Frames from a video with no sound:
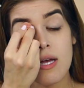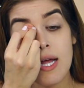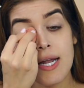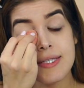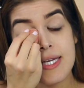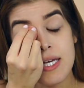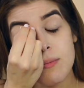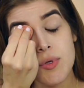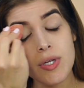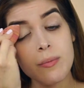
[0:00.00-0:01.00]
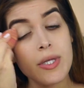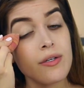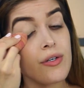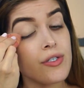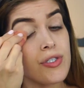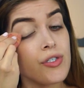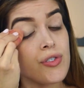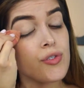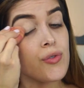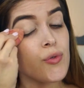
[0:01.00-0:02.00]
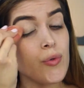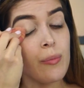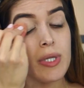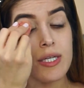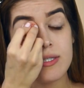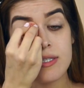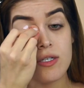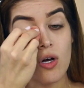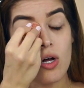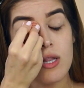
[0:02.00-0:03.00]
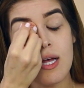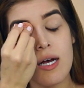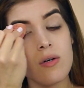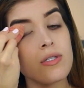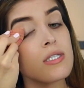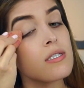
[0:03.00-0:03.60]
And I take a beauty blender just to blend it all out.